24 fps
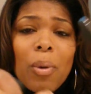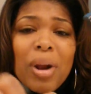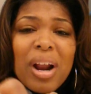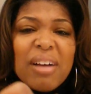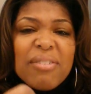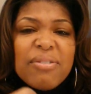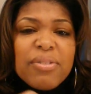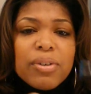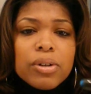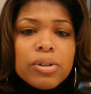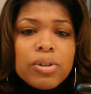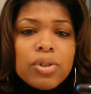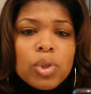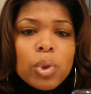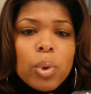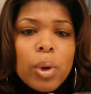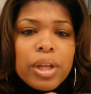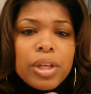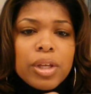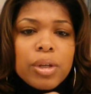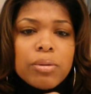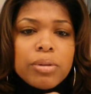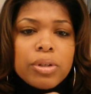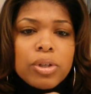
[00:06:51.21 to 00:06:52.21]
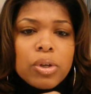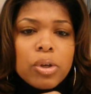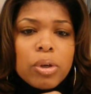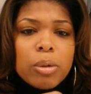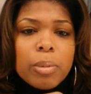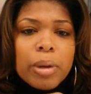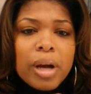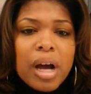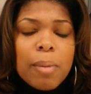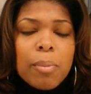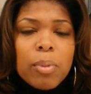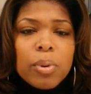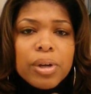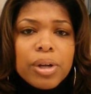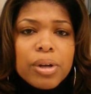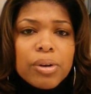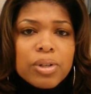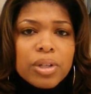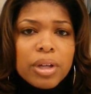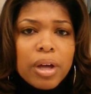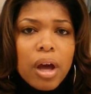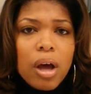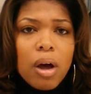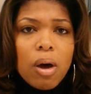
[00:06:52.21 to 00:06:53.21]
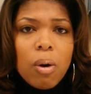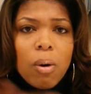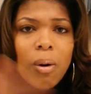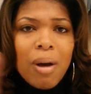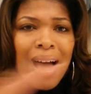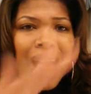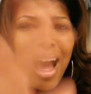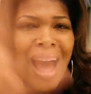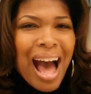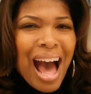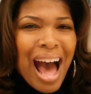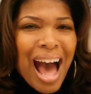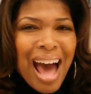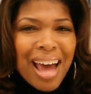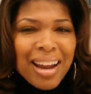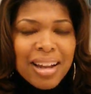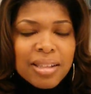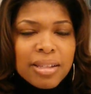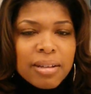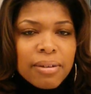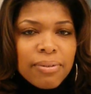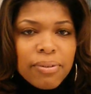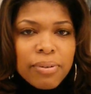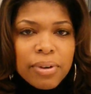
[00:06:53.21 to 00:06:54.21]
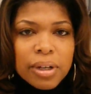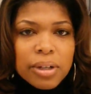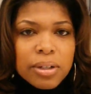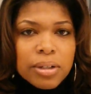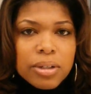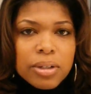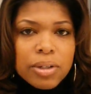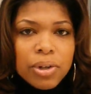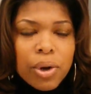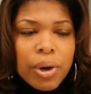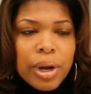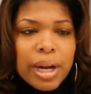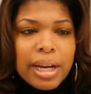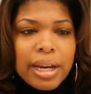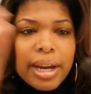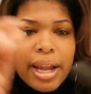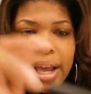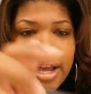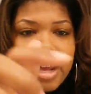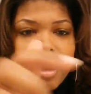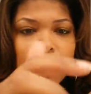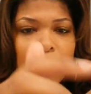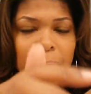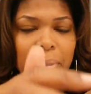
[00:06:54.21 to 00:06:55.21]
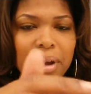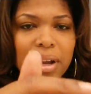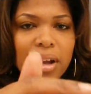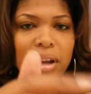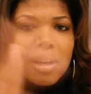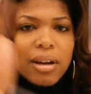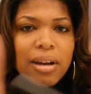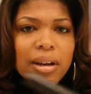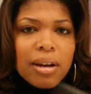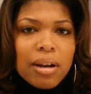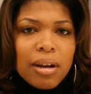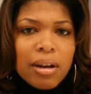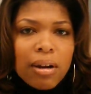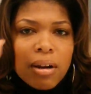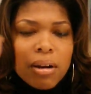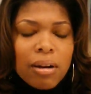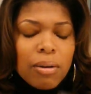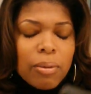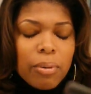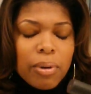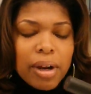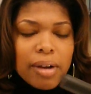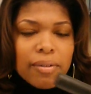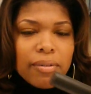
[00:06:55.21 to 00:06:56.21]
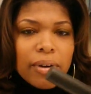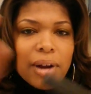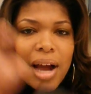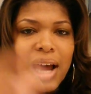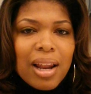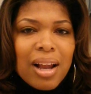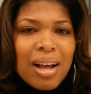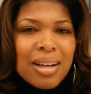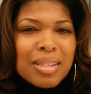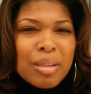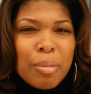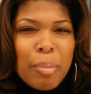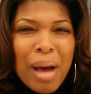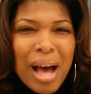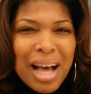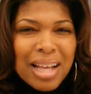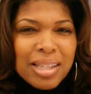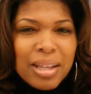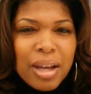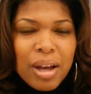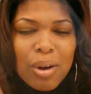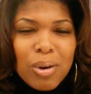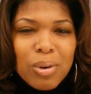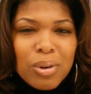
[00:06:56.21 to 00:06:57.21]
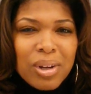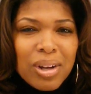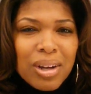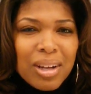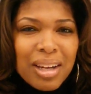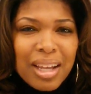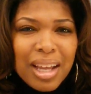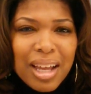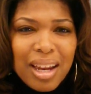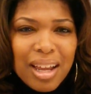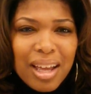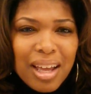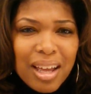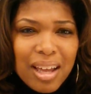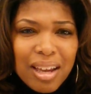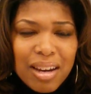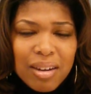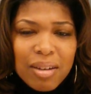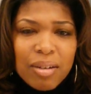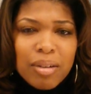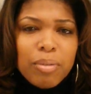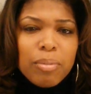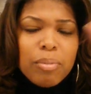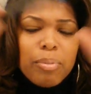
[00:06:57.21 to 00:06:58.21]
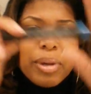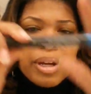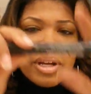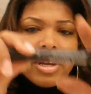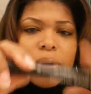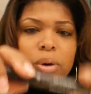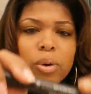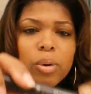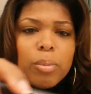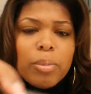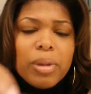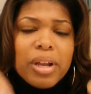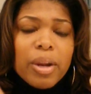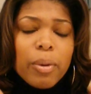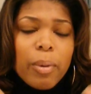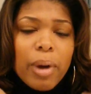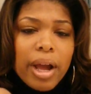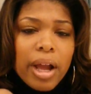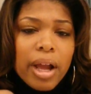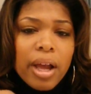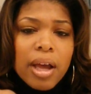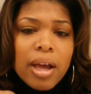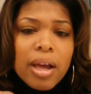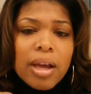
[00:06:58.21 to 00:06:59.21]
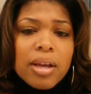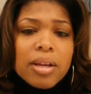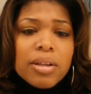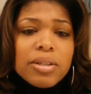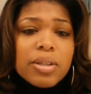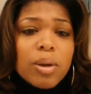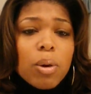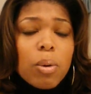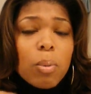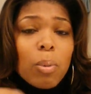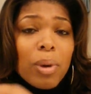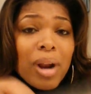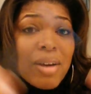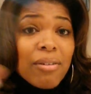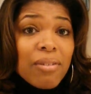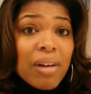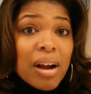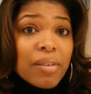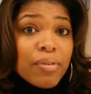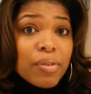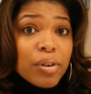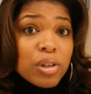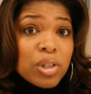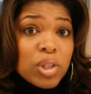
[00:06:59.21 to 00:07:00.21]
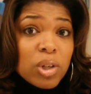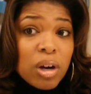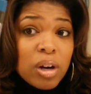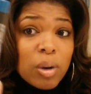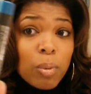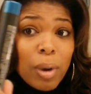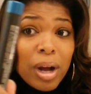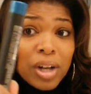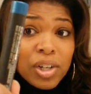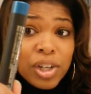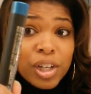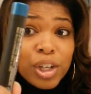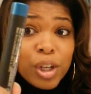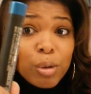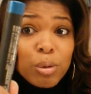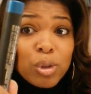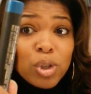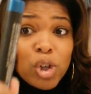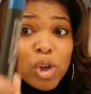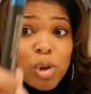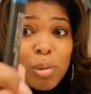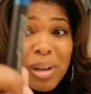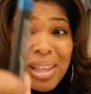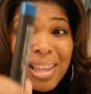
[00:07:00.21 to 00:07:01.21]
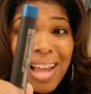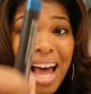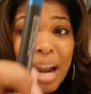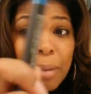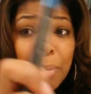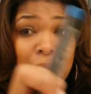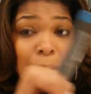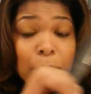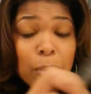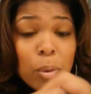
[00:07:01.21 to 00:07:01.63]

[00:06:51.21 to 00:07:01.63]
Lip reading: When I first joined YouTube a couple years ago, I had a different screen name, but whatever. I lost the passcode, couldn't get in, big hoop. Anyway, so whenever I first started watching YouTube, a lot of